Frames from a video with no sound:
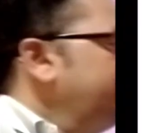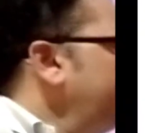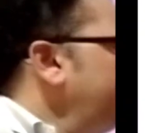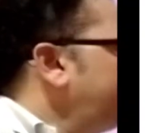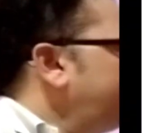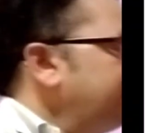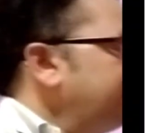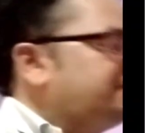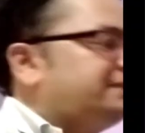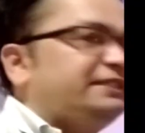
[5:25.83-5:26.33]

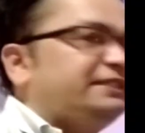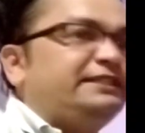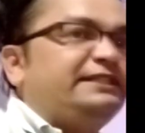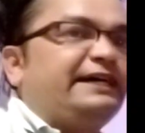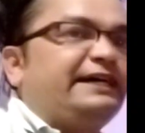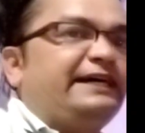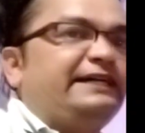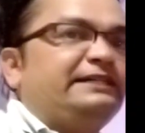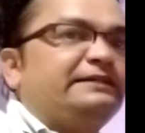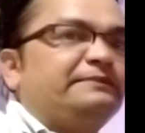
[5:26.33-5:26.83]
you can see
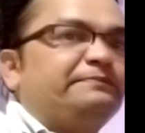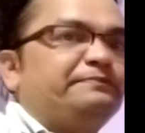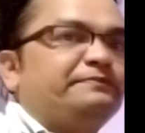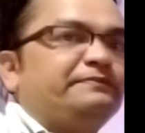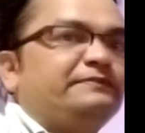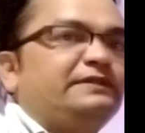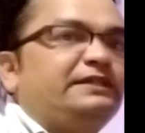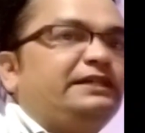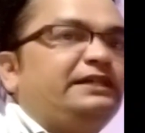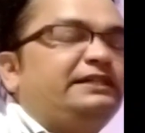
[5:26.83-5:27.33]
that
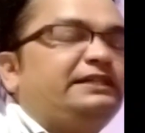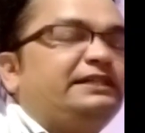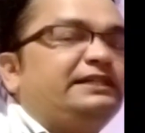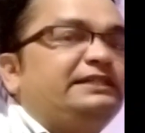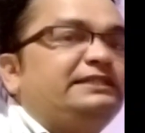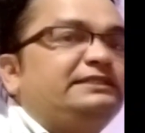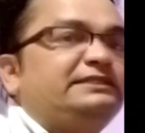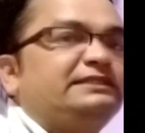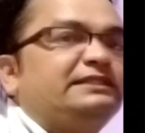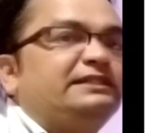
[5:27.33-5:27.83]
it
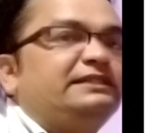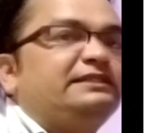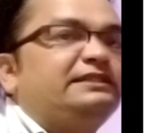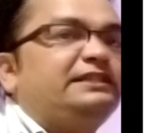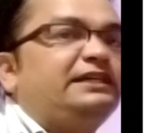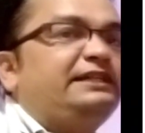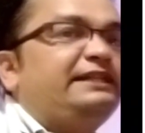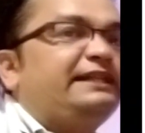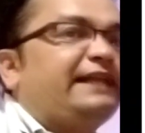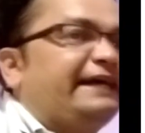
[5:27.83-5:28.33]
is
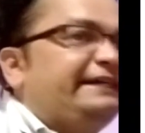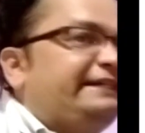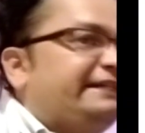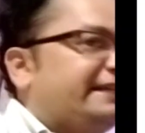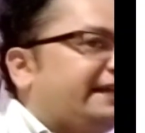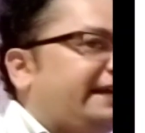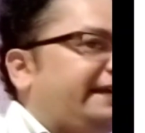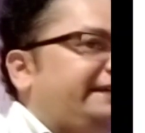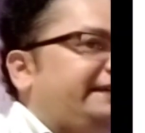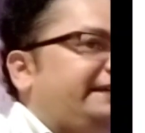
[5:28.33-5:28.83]
the
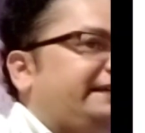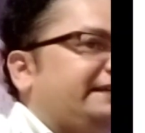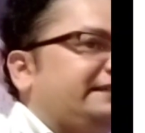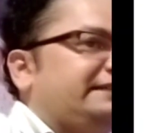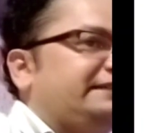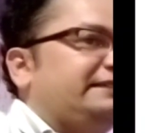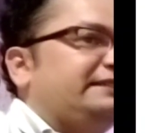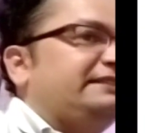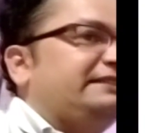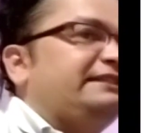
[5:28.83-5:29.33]
nitrite
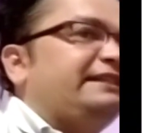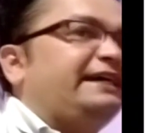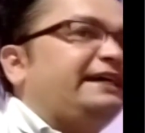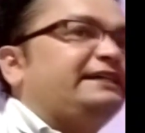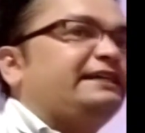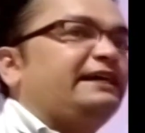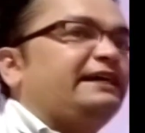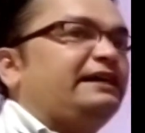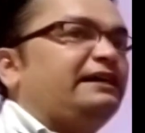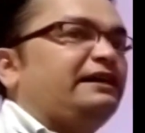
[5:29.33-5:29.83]

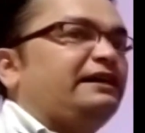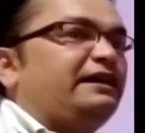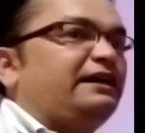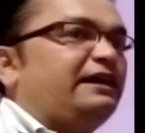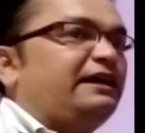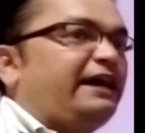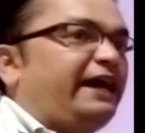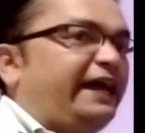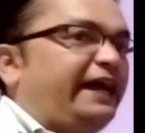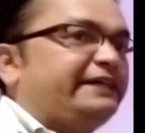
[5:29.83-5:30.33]
that
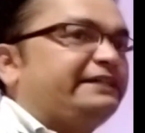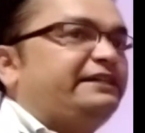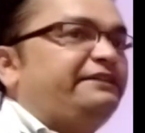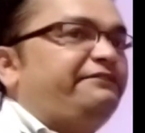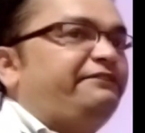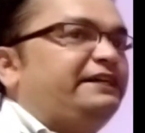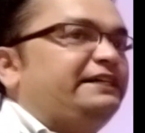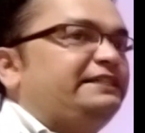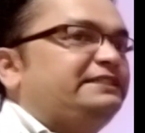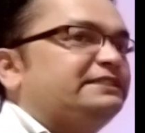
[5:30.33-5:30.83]

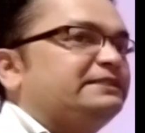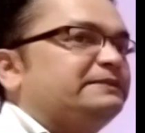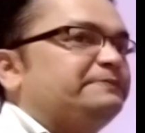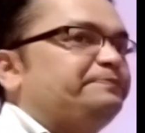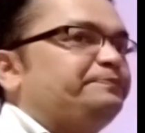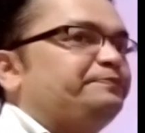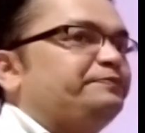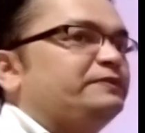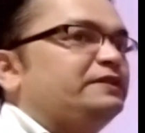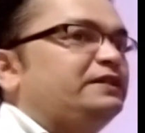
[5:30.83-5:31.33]
activates
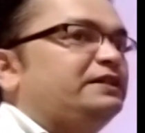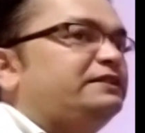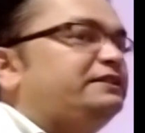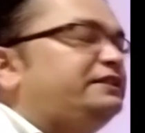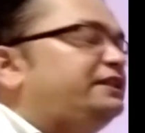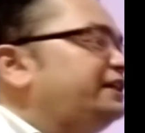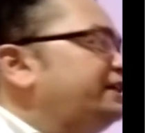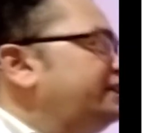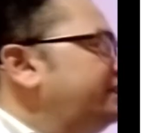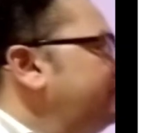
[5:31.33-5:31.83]

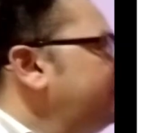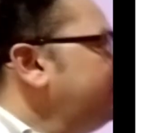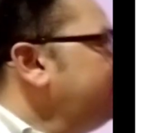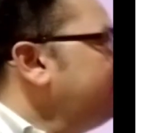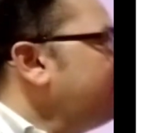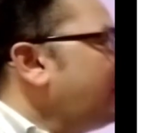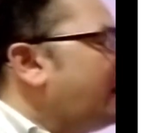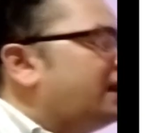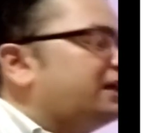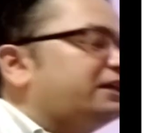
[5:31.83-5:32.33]
the
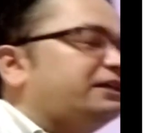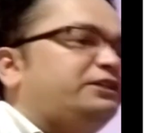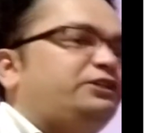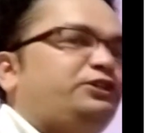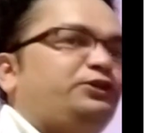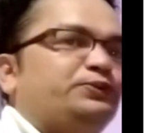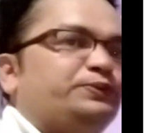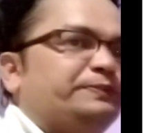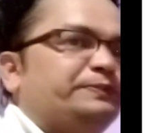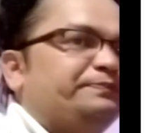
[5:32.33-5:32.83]

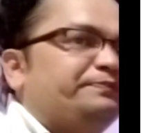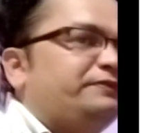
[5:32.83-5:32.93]
NAR-Q.